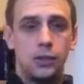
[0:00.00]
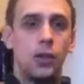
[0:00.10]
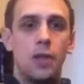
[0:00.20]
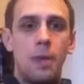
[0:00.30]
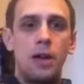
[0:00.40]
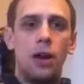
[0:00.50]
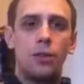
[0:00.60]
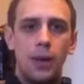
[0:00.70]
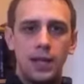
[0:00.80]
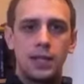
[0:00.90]
North by
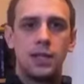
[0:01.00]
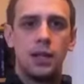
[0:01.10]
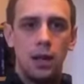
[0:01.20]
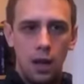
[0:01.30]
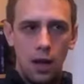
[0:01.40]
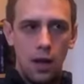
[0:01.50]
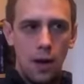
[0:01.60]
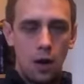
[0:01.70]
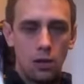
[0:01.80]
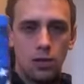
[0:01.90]
Northwest
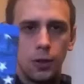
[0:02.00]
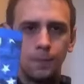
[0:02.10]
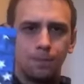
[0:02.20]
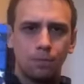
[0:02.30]
also.